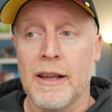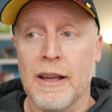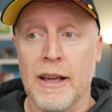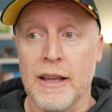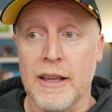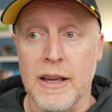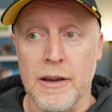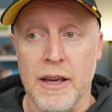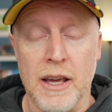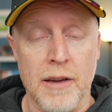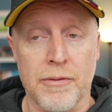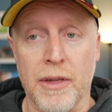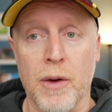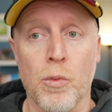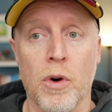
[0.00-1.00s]
if
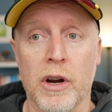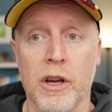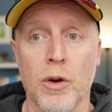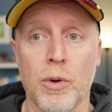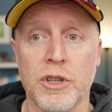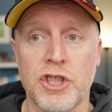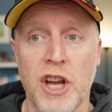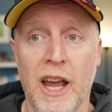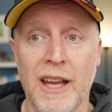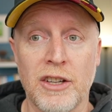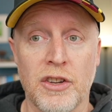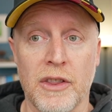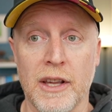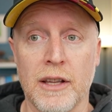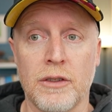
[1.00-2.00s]
they want to go and change
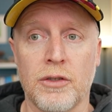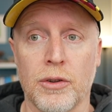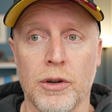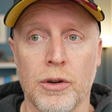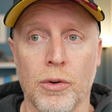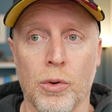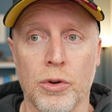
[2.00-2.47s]
these or